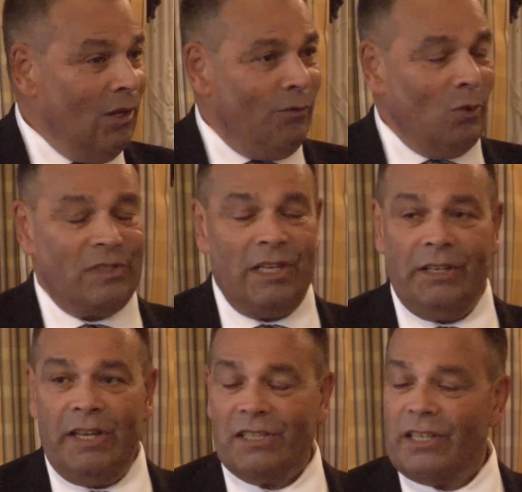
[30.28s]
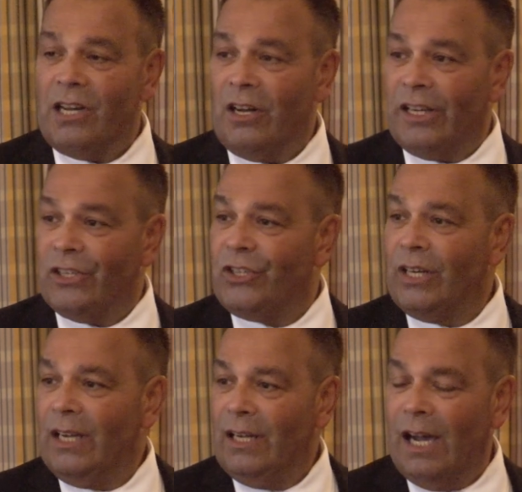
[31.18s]
14 years of carnage
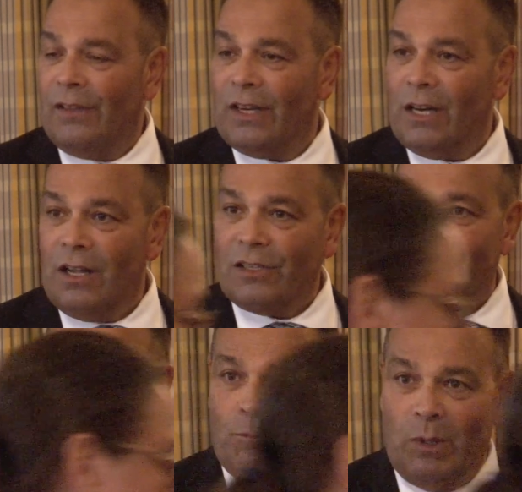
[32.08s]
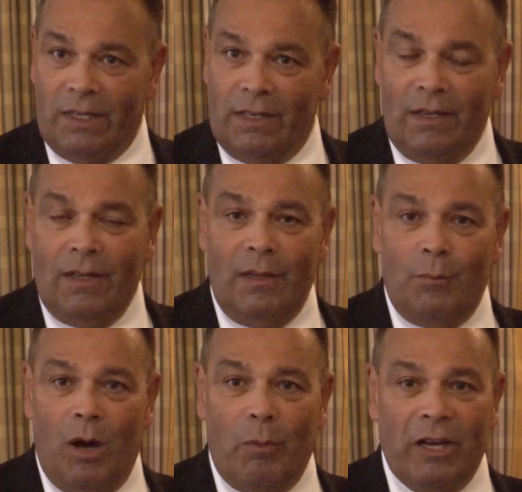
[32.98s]
under the last government?
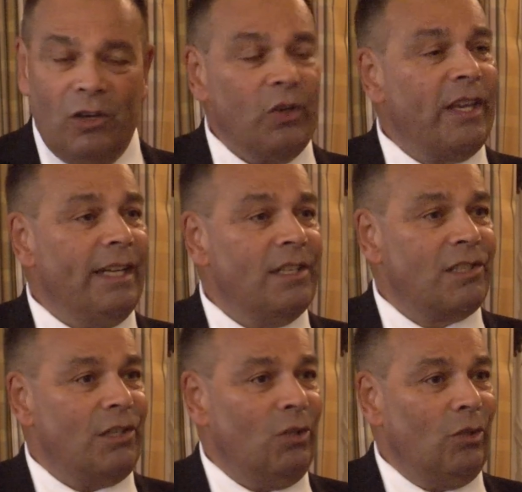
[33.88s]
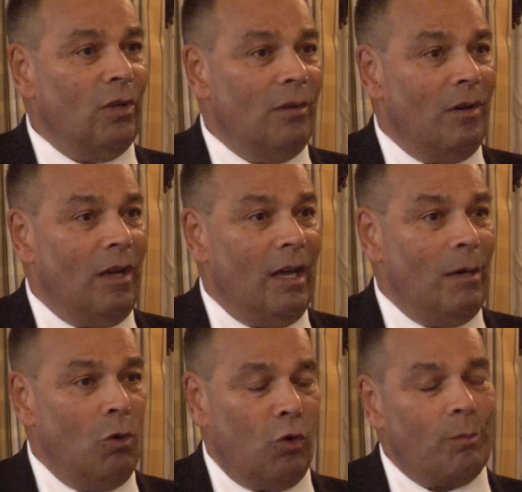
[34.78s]
But we are looking to a
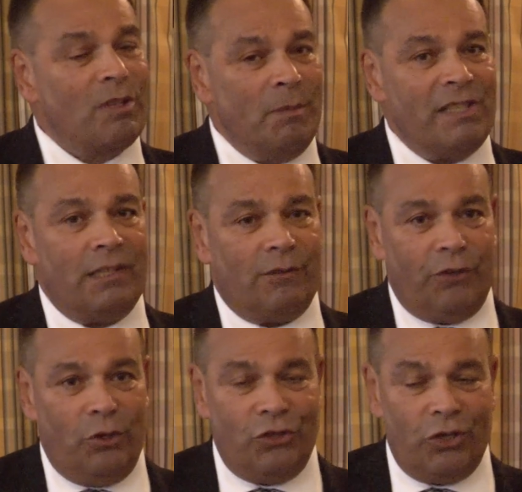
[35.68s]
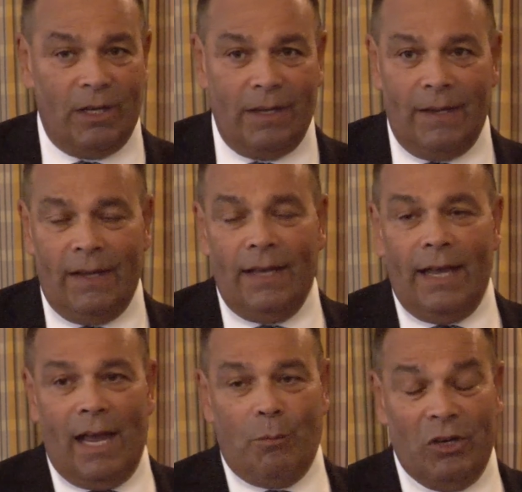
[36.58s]
more optimistic future.
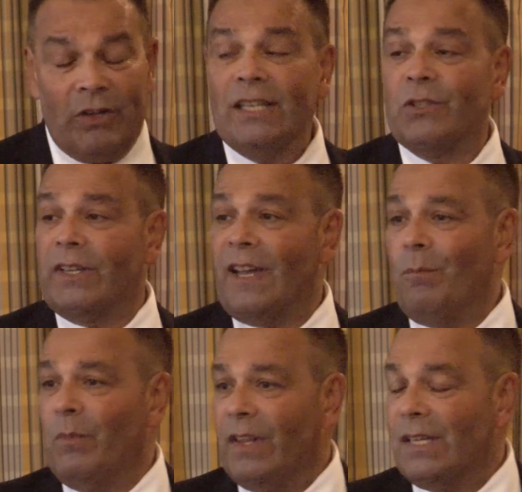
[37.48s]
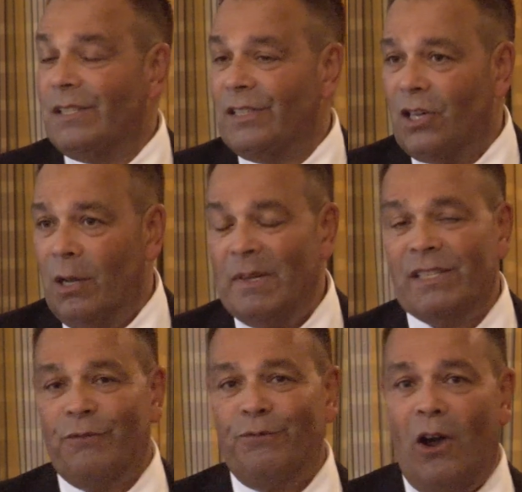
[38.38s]
And we're looking to a government that is determined
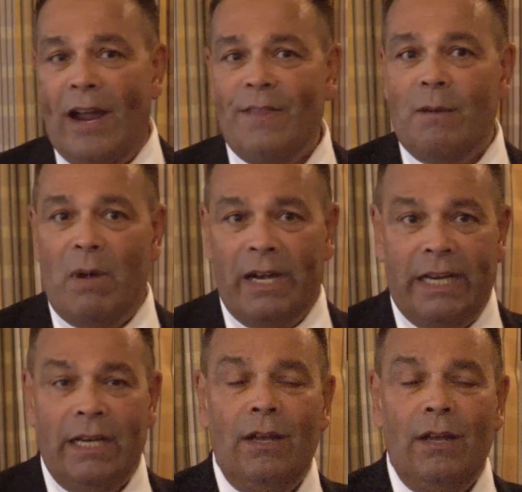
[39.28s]
to find the money